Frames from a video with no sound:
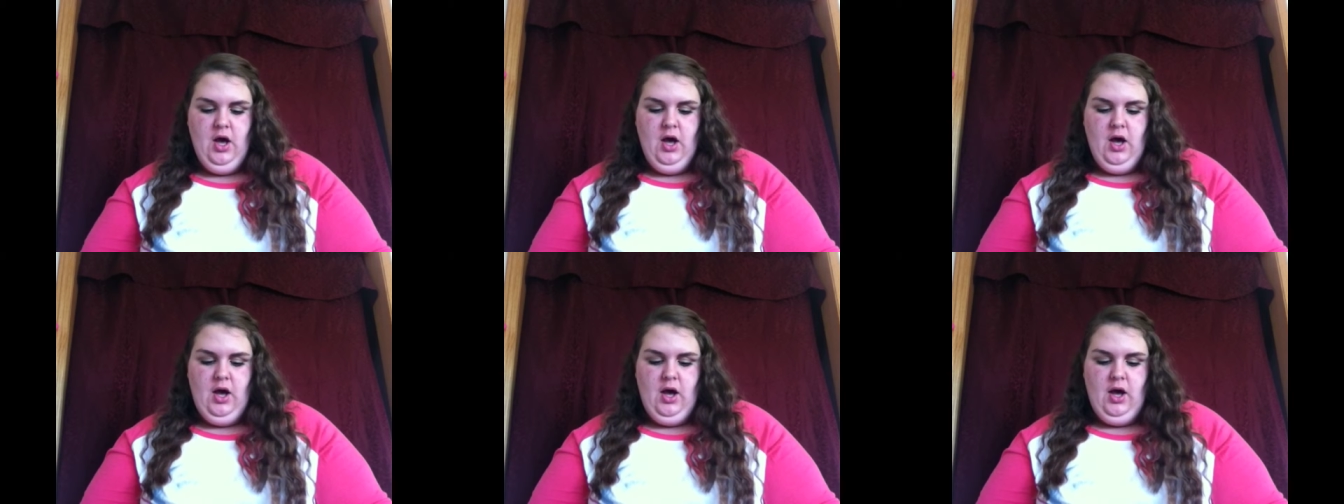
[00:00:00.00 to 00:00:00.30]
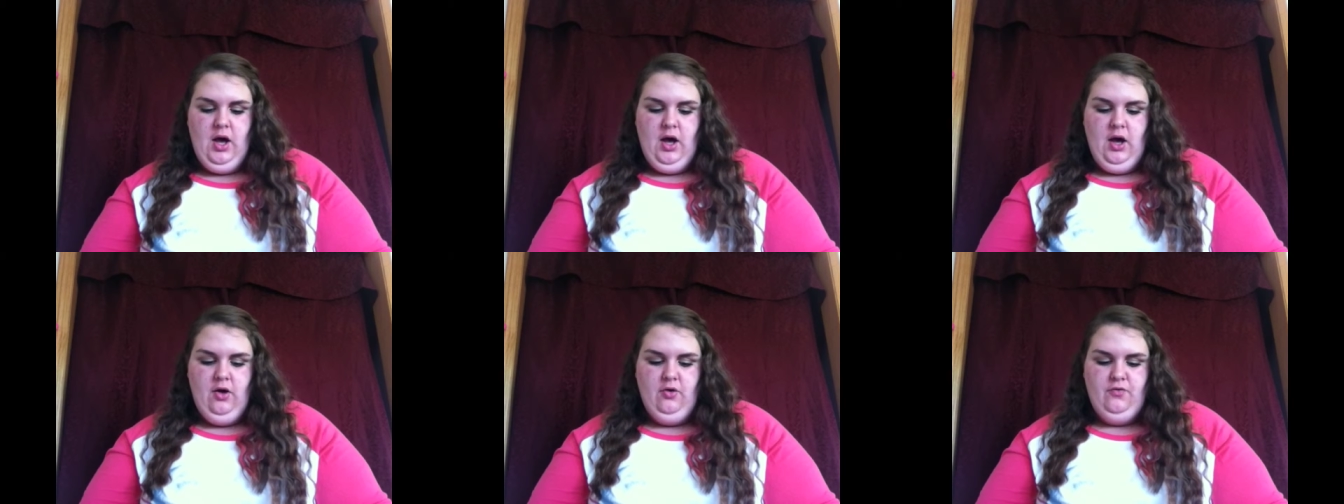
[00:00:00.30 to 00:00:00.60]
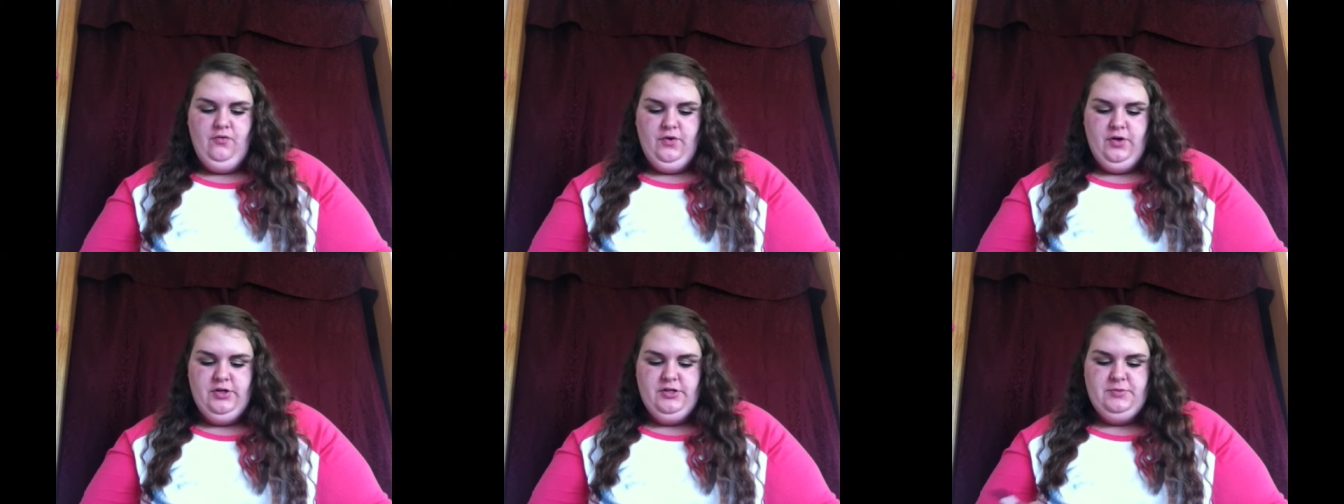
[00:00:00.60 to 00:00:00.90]
a
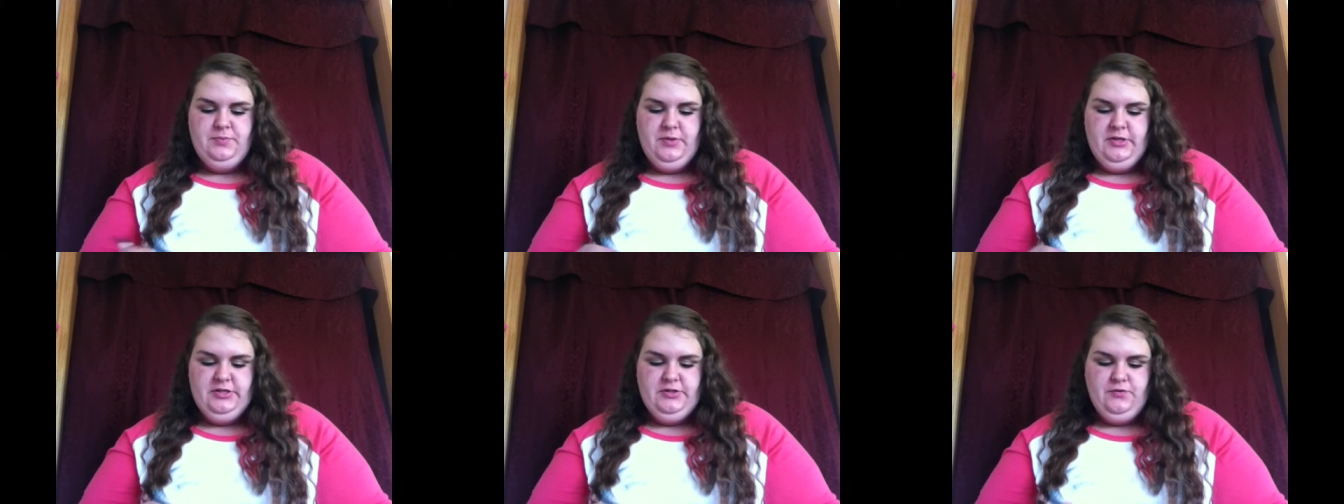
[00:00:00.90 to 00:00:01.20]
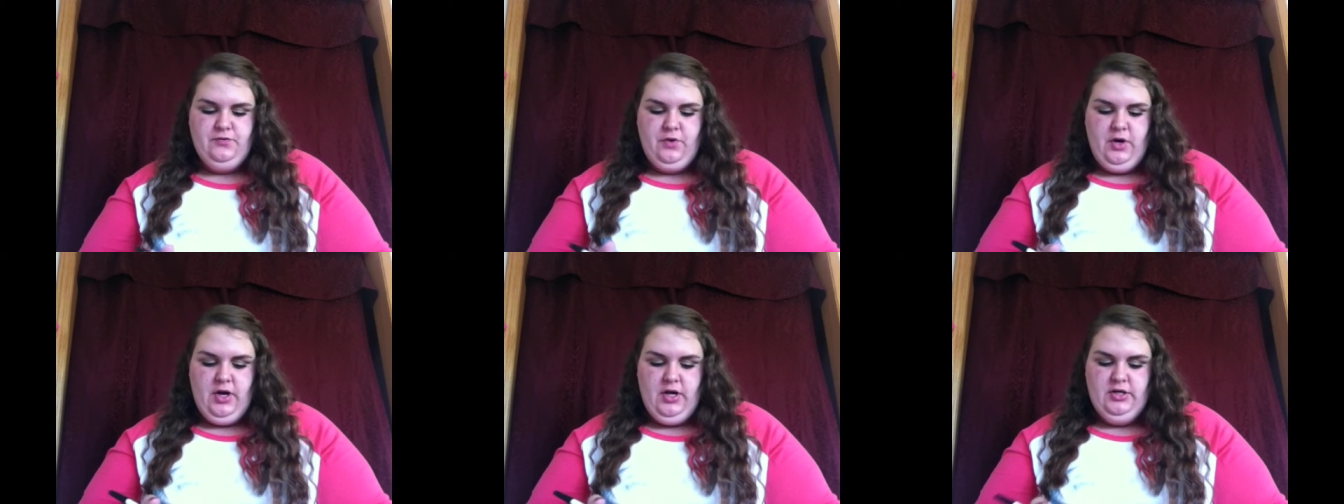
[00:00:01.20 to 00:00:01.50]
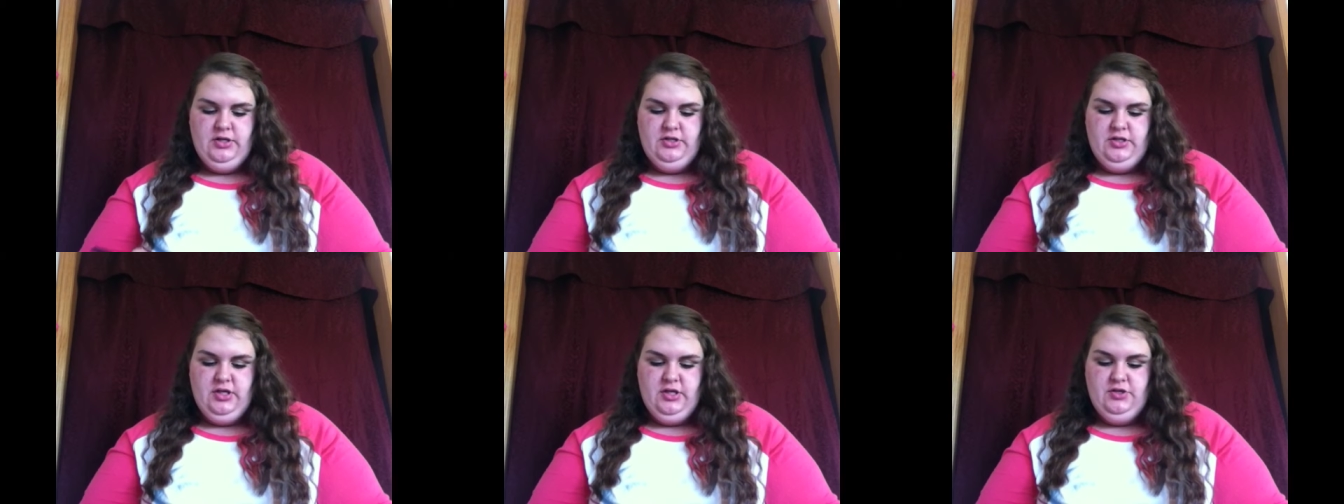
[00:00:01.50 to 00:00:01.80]
first best
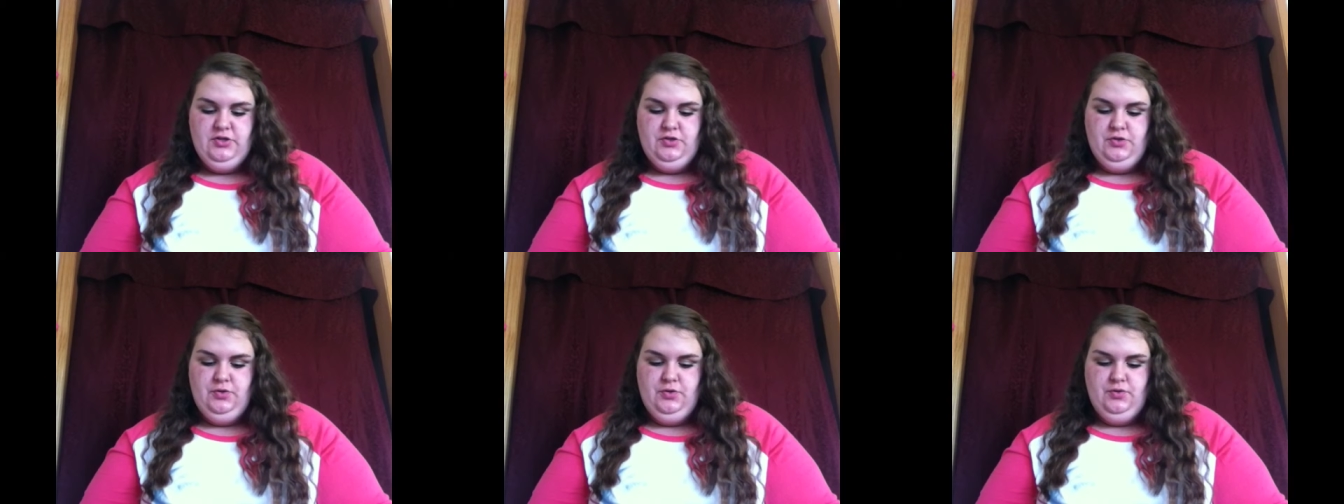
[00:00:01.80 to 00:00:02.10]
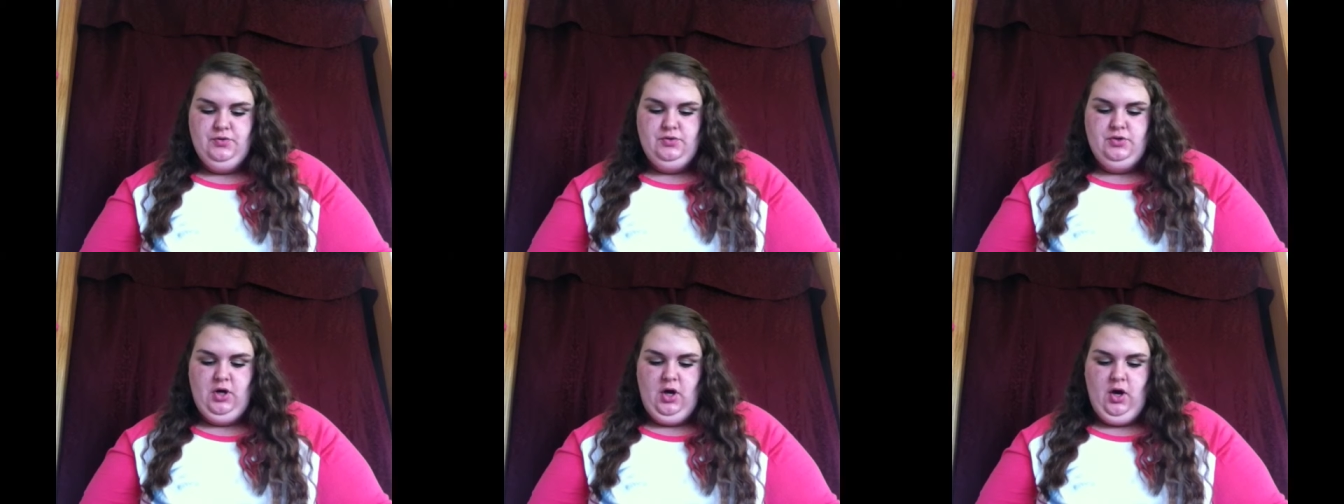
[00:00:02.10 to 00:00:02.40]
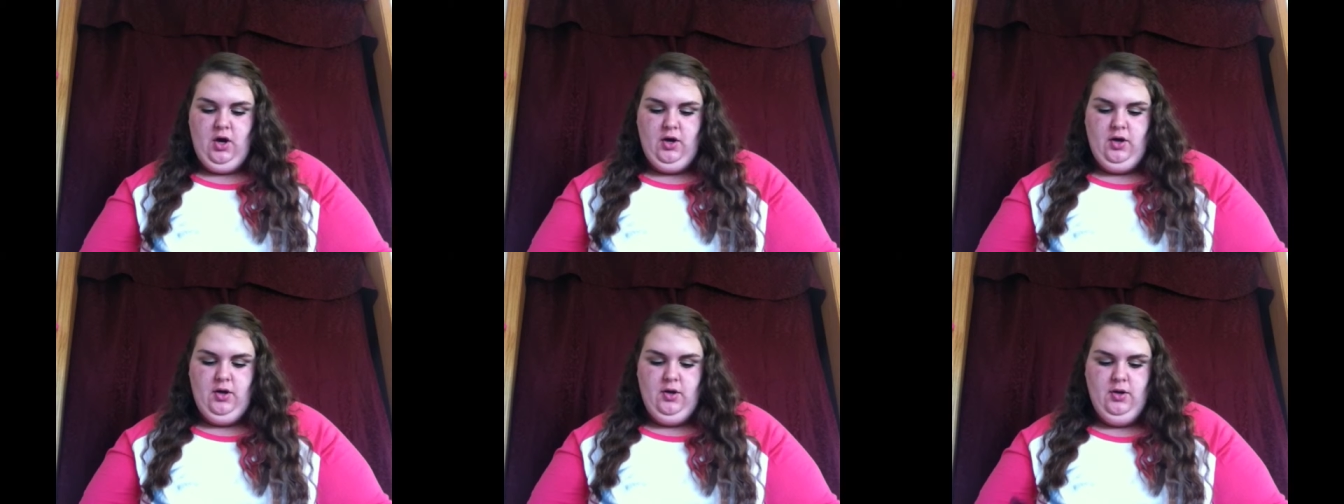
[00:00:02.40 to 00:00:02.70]
friend in do you
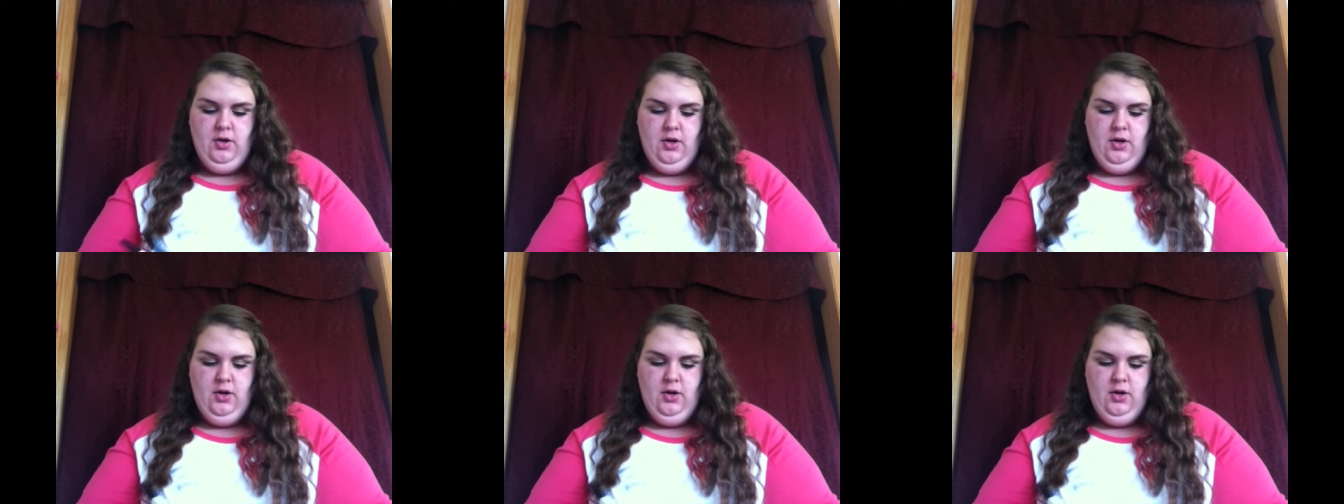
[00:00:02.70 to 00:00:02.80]
talk?